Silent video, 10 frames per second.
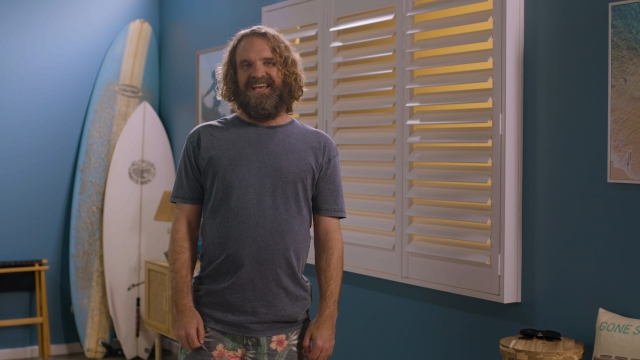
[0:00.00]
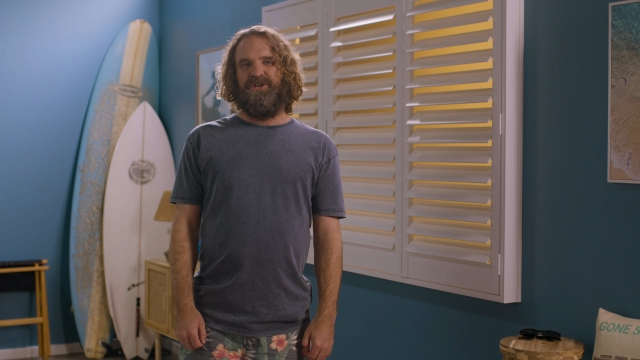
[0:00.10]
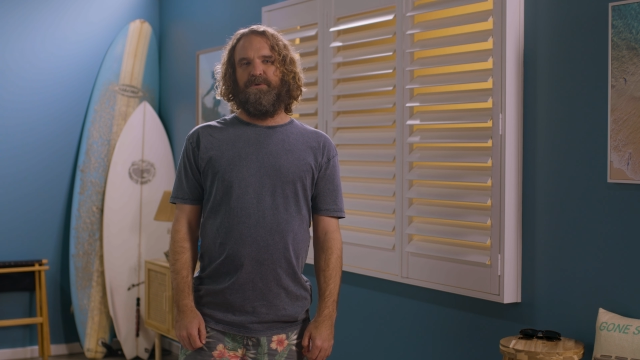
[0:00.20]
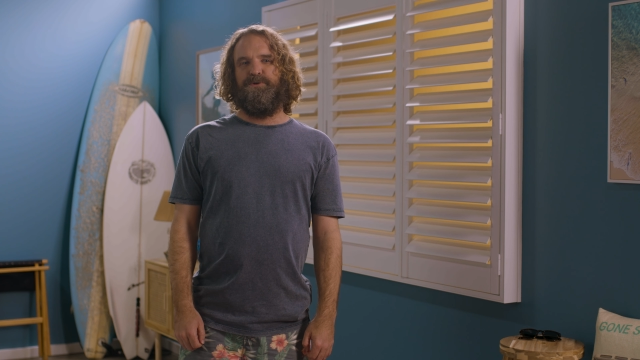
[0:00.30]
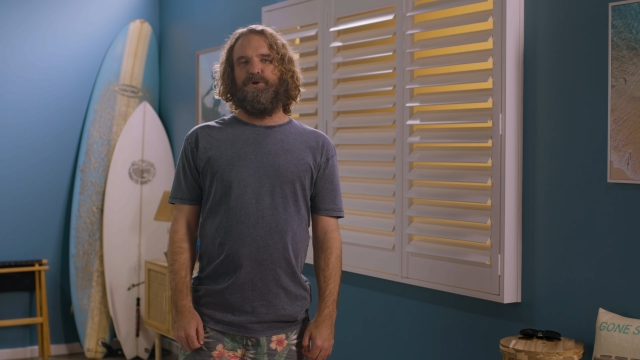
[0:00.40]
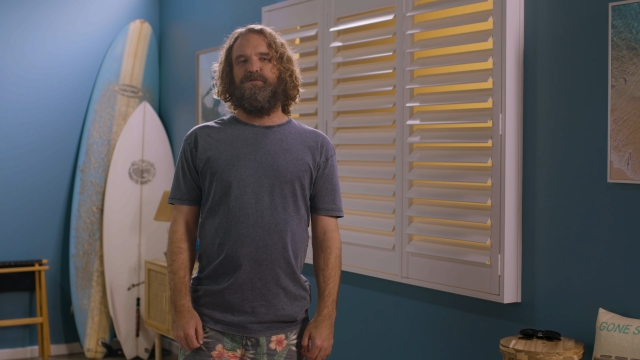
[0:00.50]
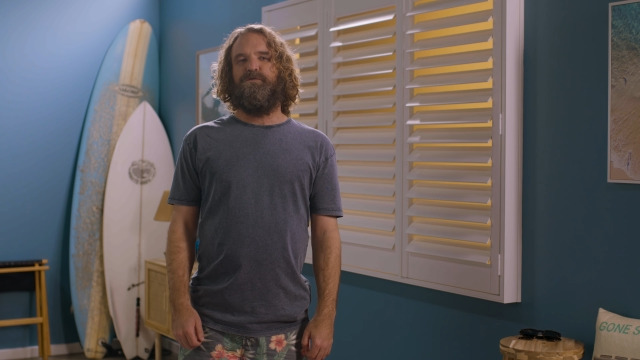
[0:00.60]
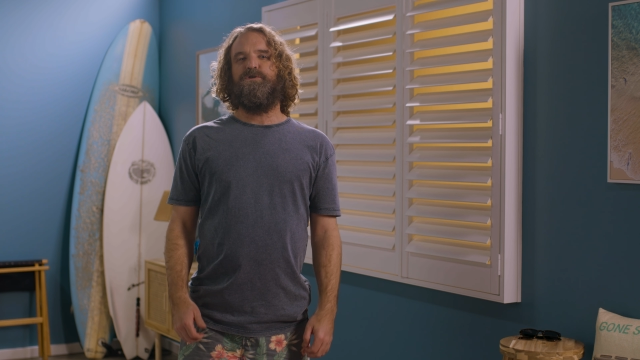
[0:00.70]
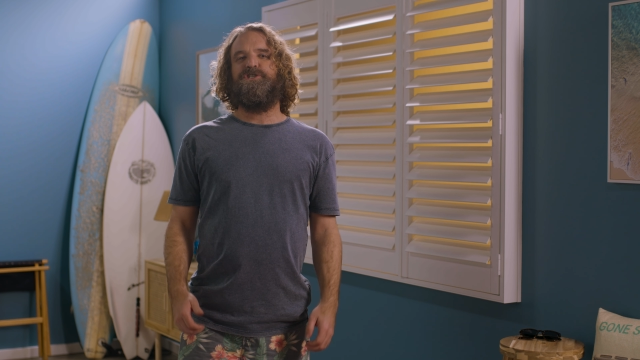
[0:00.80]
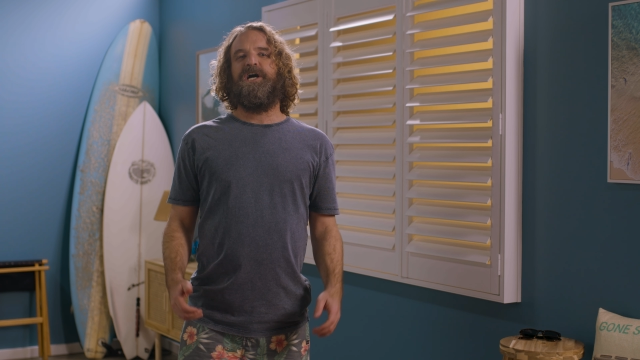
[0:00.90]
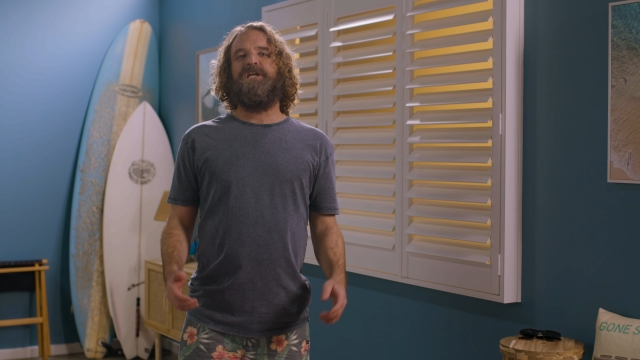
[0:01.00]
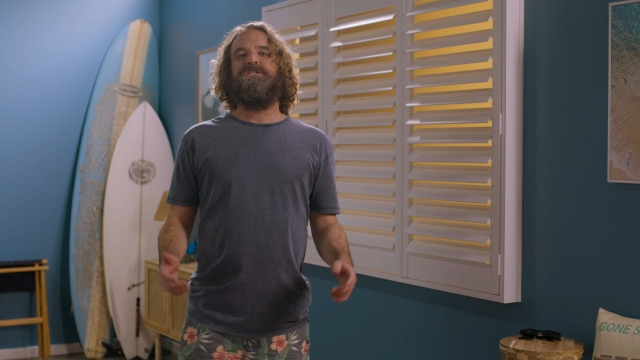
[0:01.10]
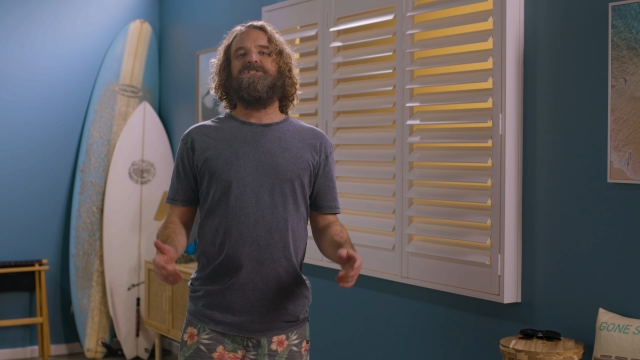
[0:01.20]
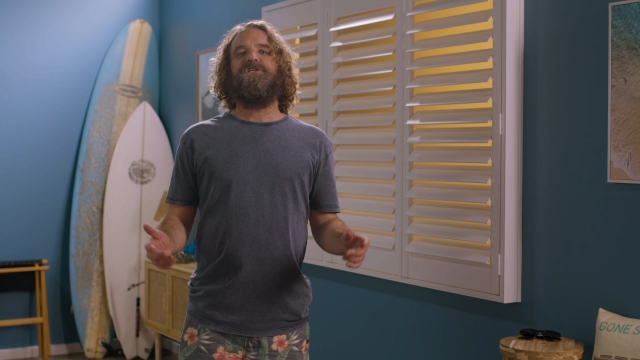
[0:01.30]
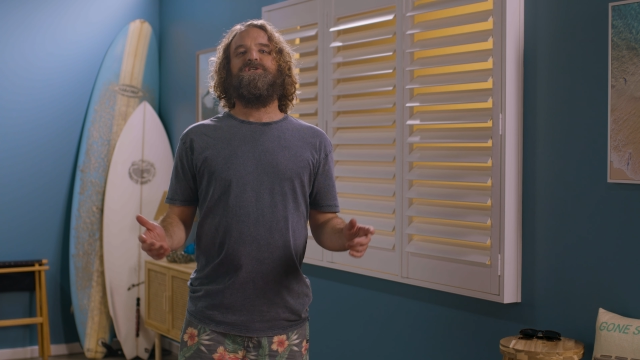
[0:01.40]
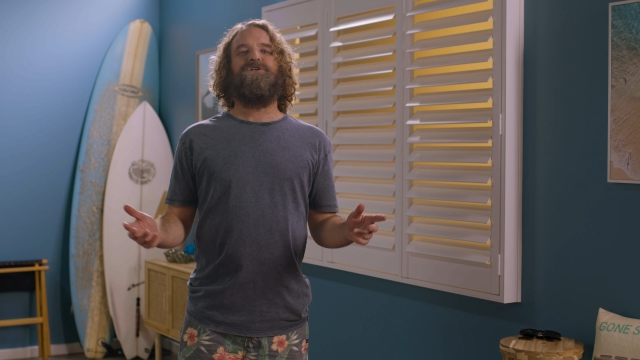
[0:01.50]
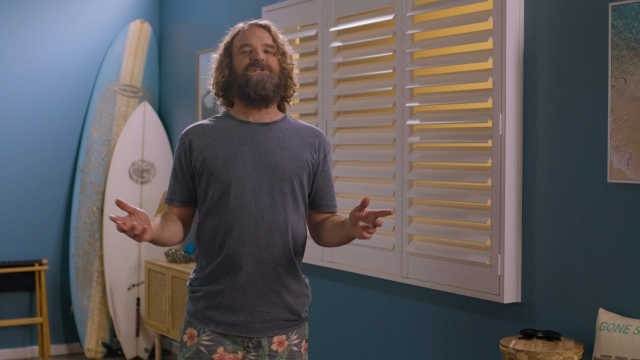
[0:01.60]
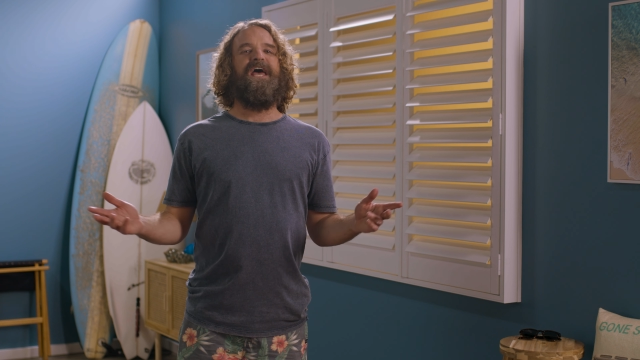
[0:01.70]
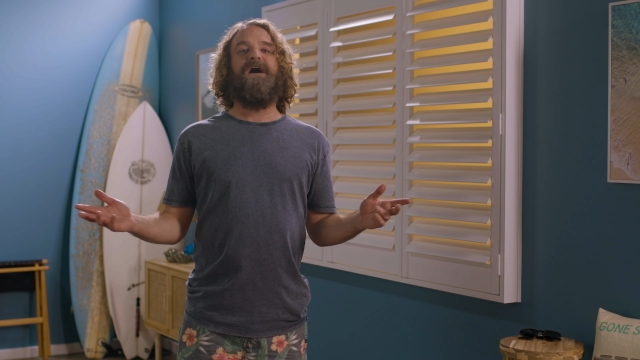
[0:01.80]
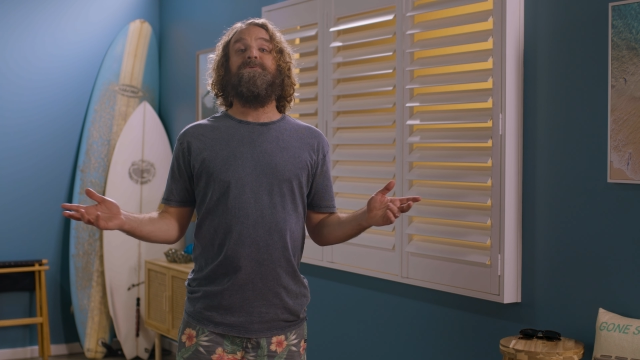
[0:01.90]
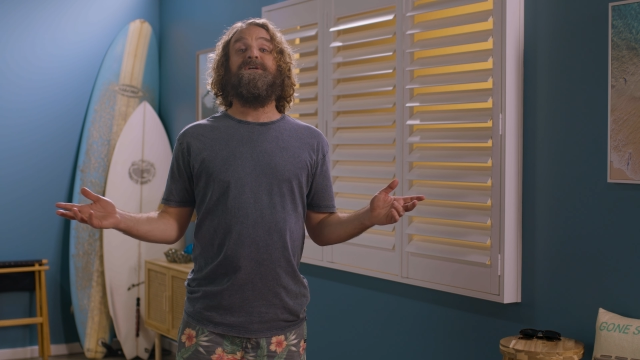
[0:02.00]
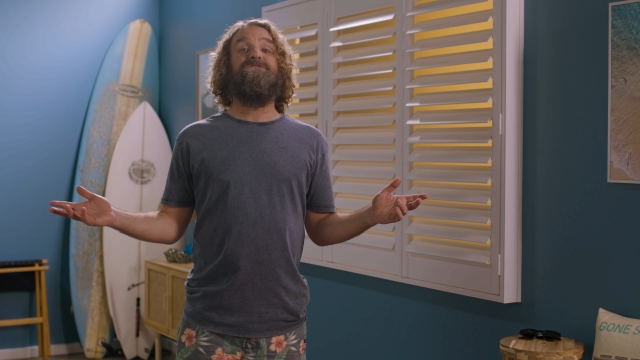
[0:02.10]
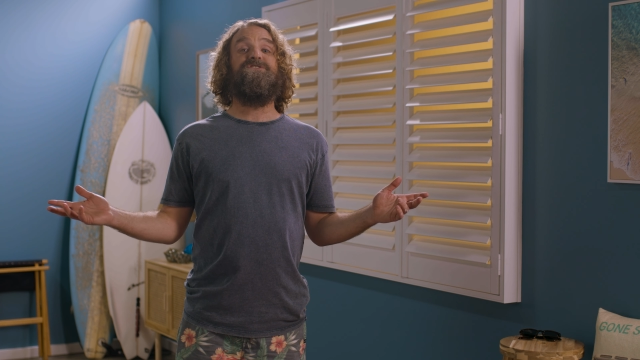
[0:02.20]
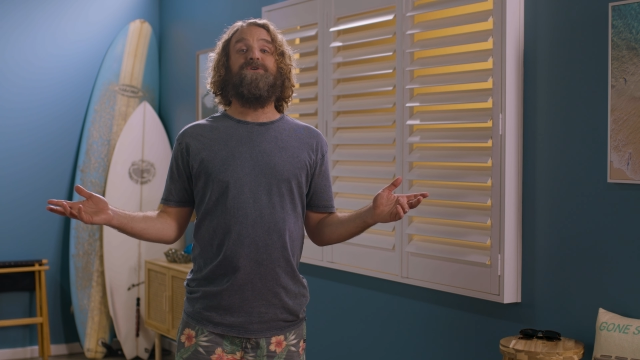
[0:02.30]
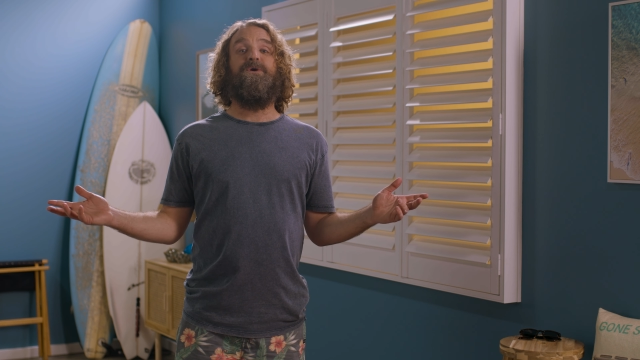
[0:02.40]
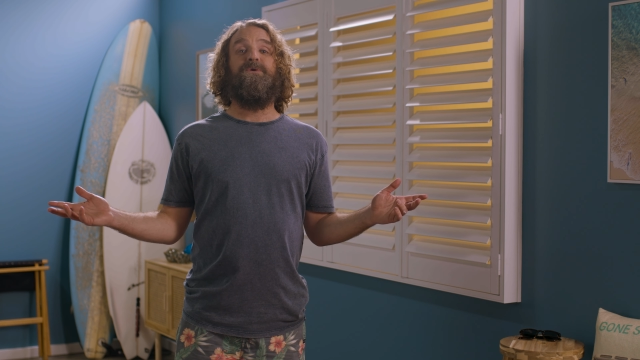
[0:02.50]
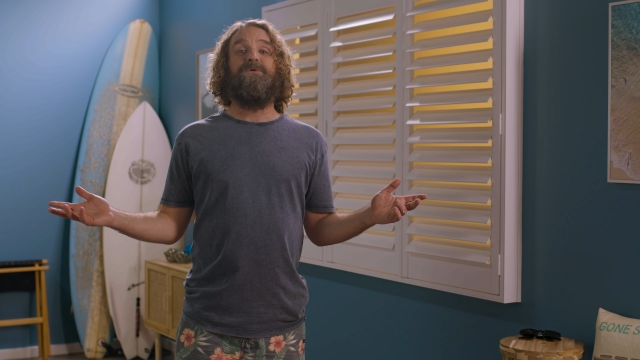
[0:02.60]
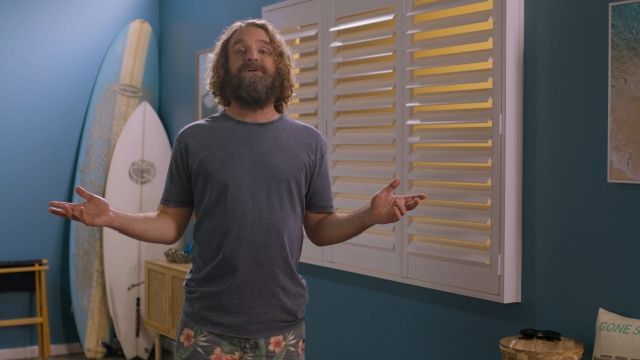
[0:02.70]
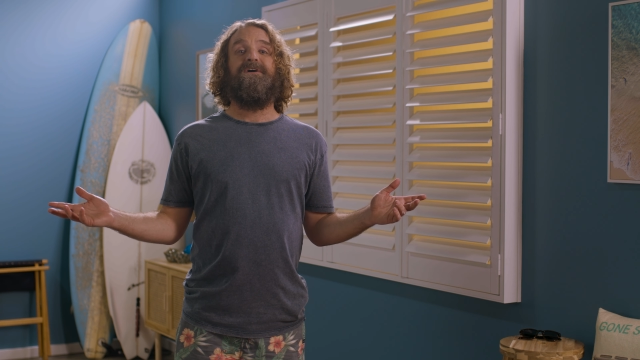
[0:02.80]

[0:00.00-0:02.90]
Your beautiful shutters should now be installed.